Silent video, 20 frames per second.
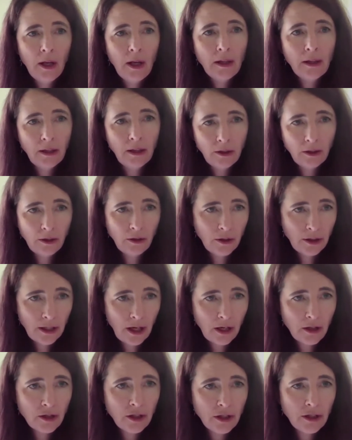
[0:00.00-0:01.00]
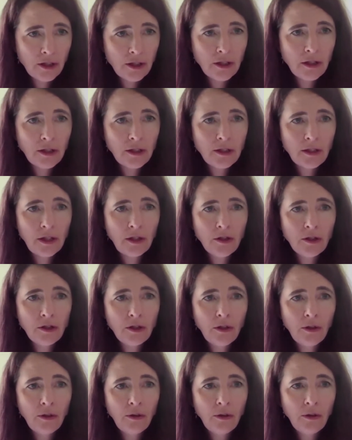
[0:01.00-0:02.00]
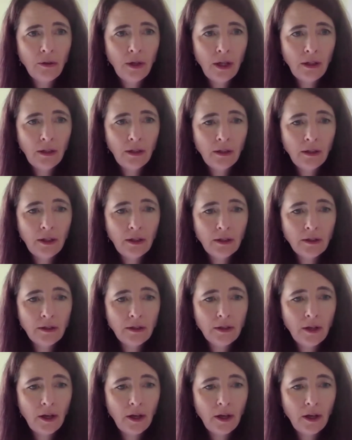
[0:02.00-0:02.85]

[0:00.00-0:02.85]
your attention to this issue, and